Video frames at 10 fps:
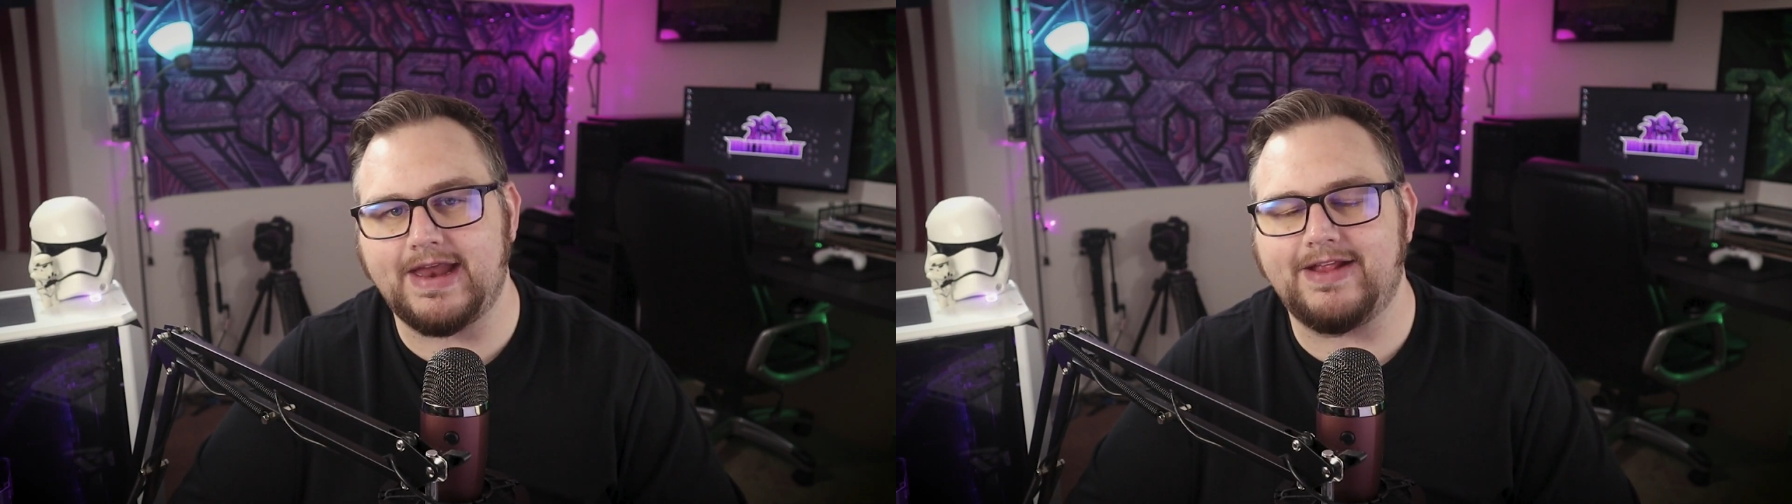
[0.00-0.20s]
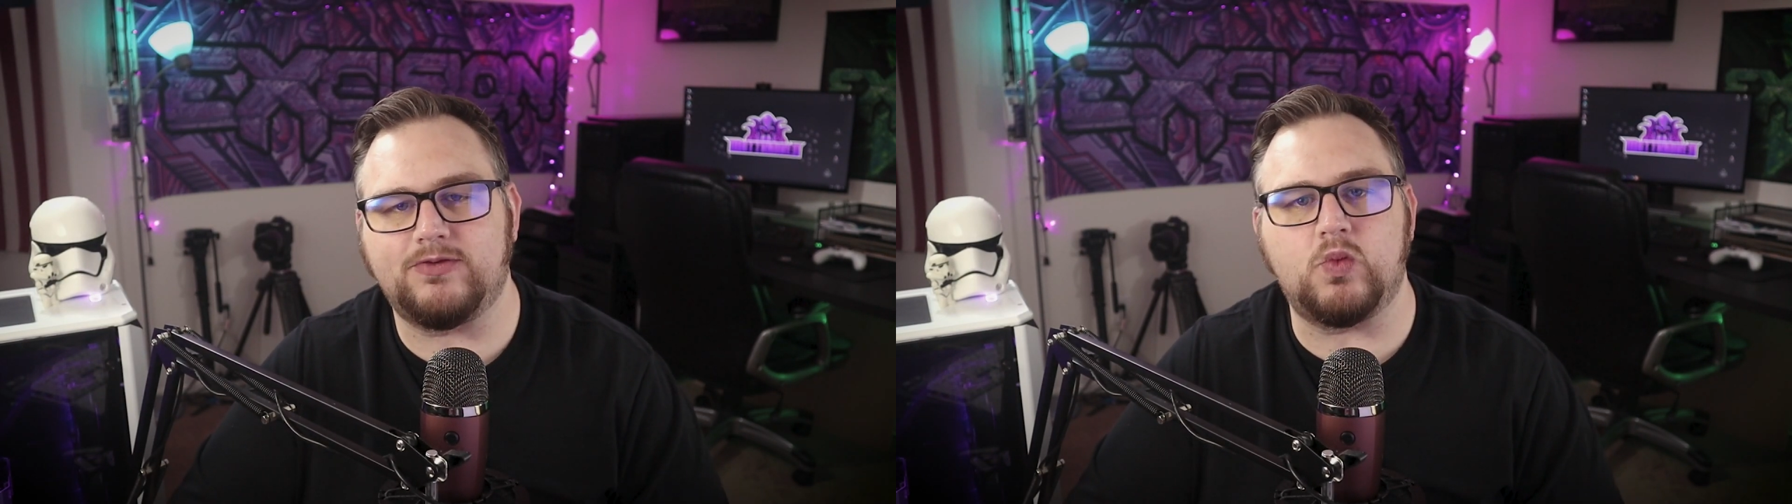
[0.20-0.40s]

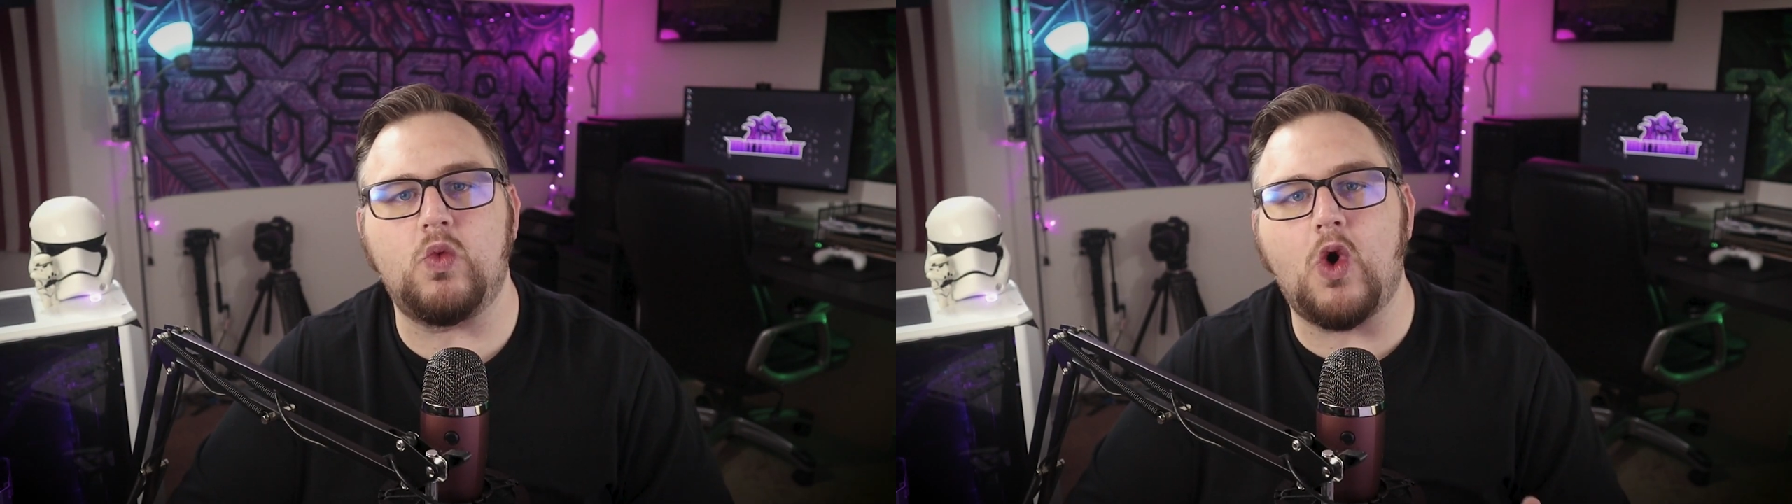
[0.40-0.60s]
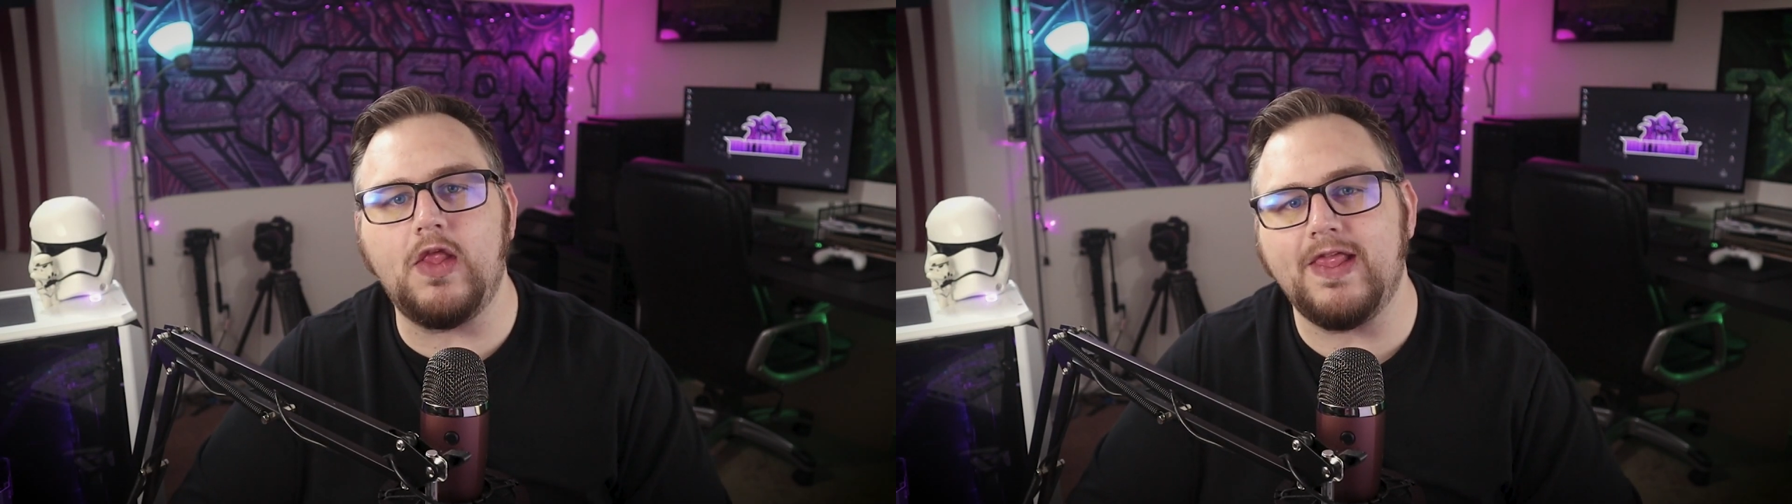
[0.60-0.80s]
It's
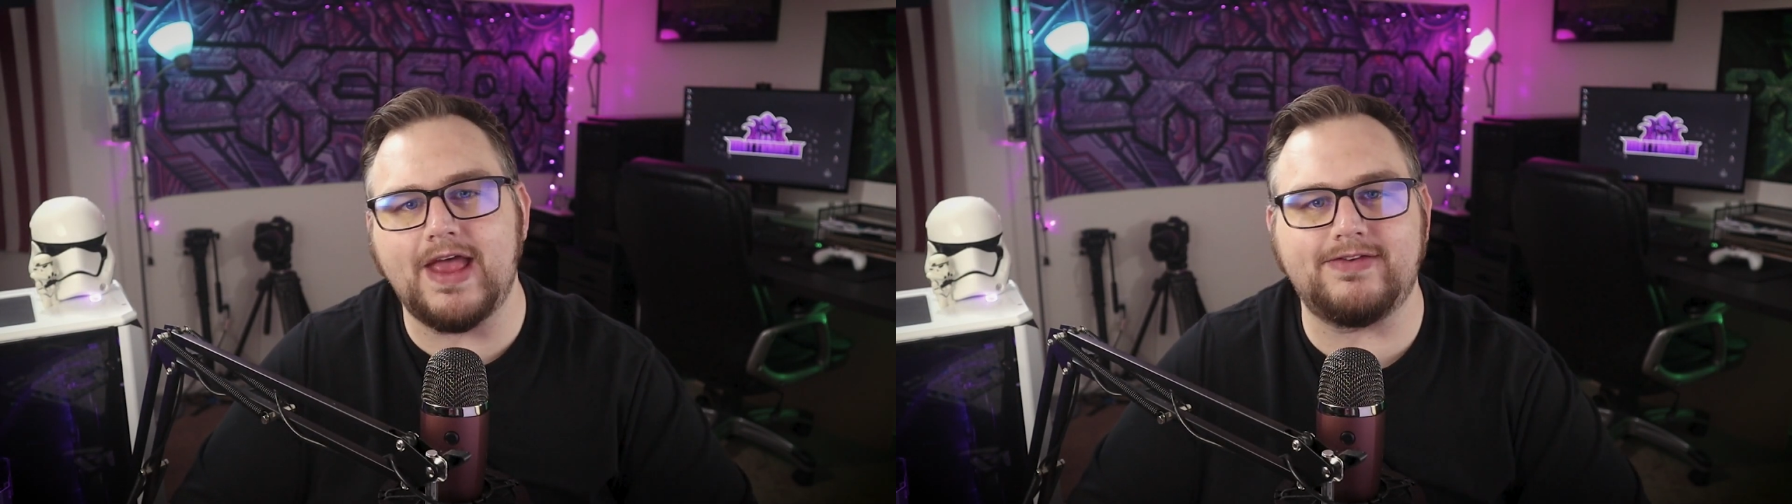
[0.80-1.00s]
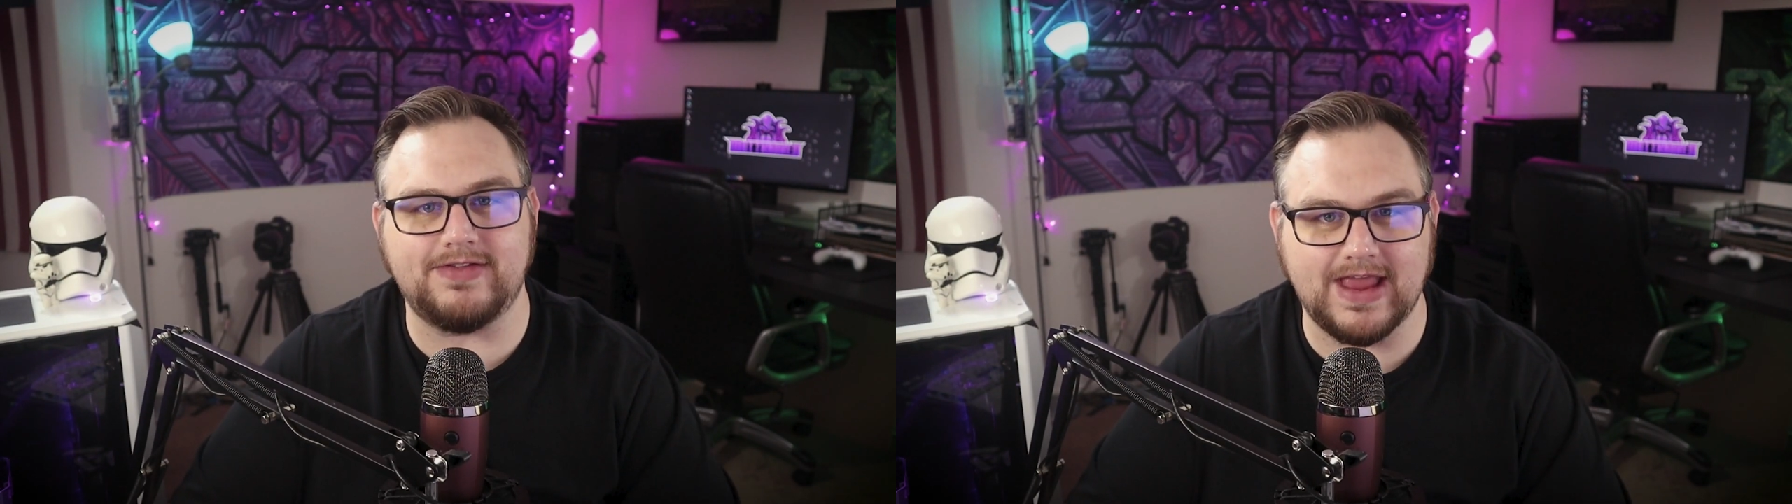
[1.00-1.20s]
one
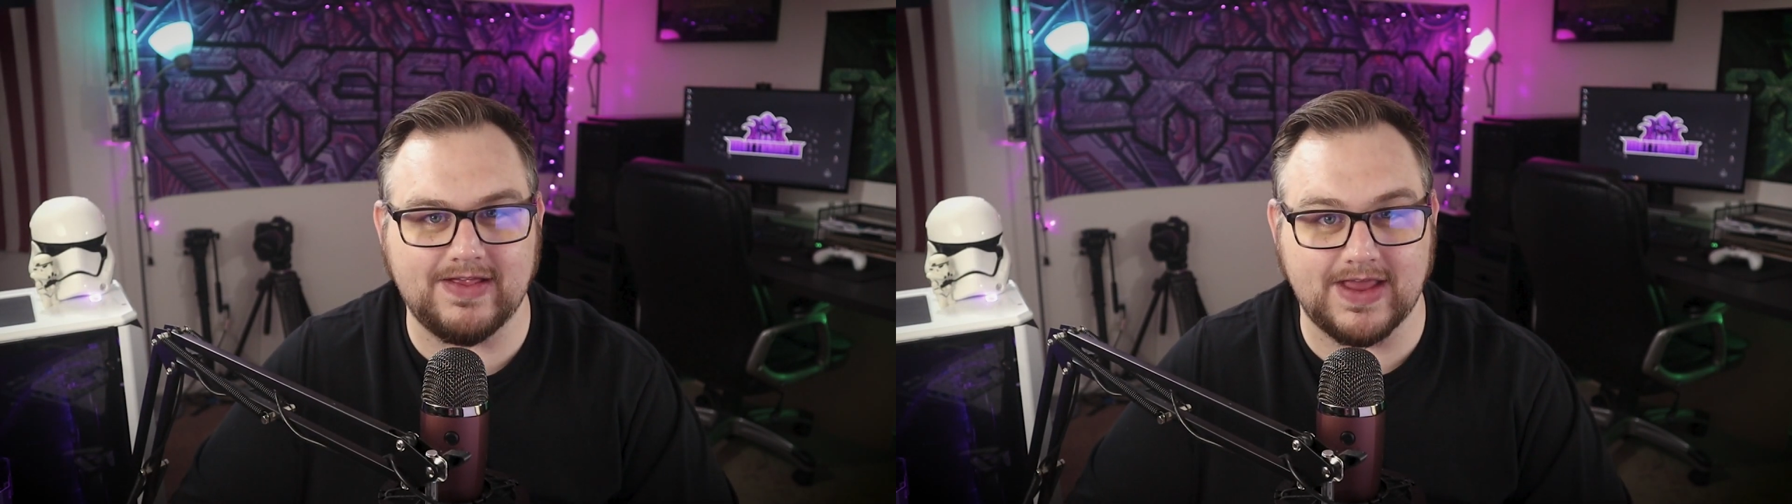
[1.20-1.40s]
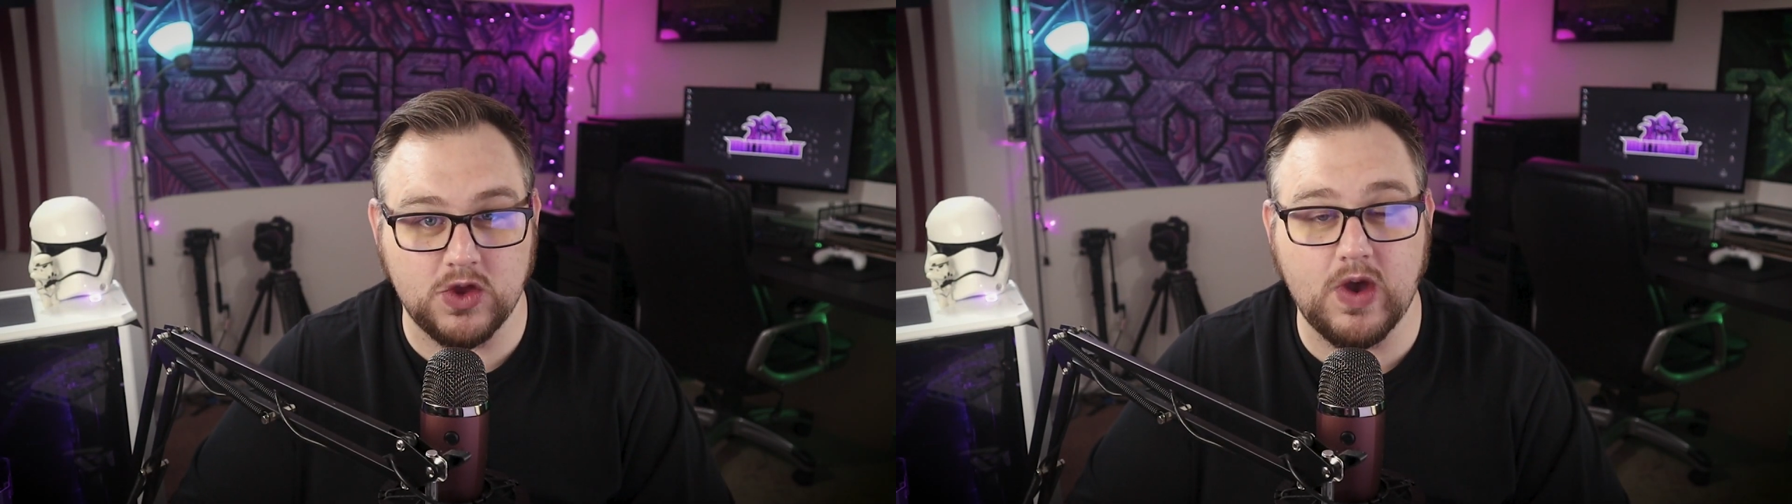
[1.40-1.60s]
less thing
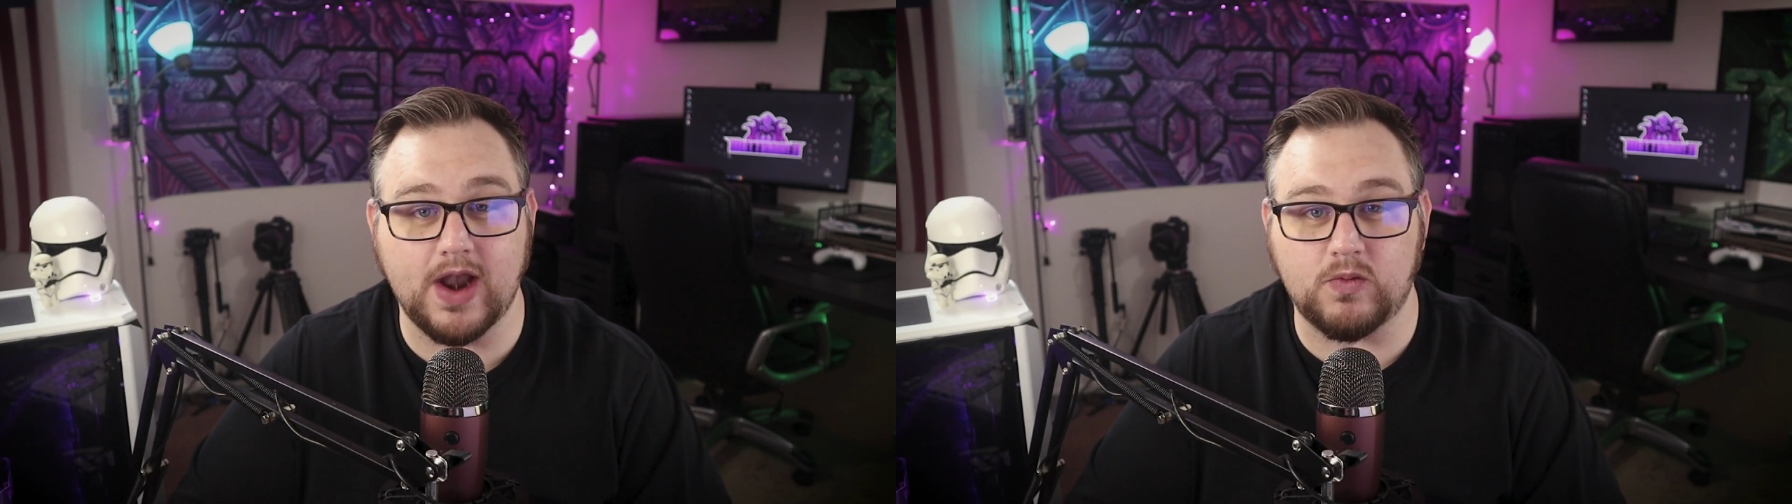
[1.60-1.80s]
that you gotta